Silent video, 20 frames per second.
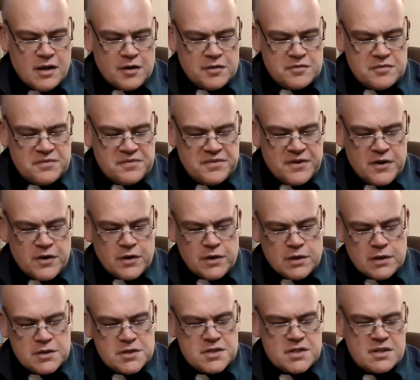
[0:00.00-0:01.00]

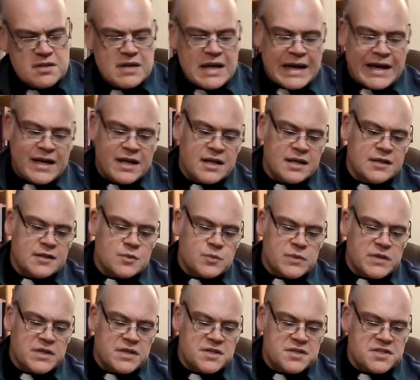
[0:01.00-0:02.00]
unfurled, and
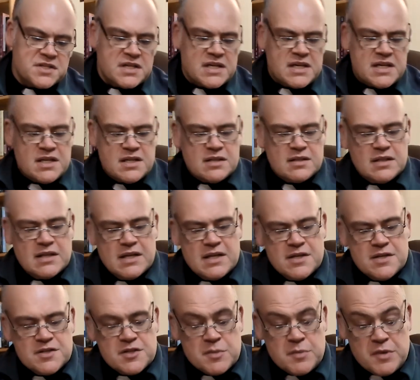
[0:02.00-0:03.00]
we can see
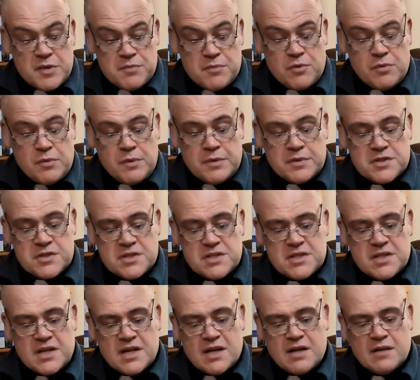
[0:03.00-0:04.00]
some of them
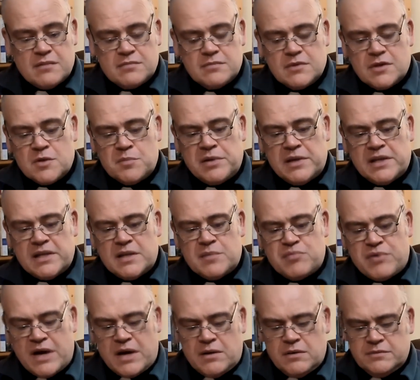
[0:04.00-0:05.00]
almost completely
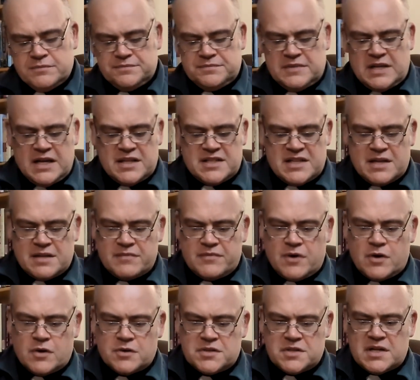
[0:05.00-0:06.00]
brown. That's how they've
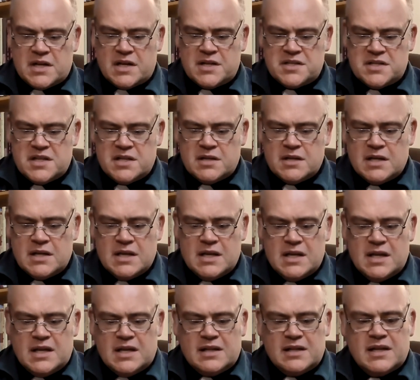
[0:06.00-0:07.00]
oxidized it.
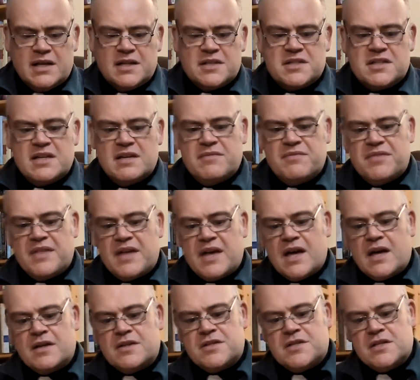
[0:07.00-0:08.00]
Let's give
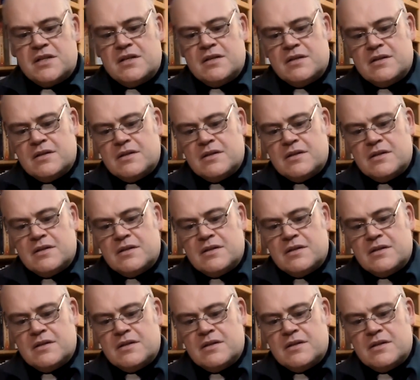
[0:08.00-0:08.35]
that,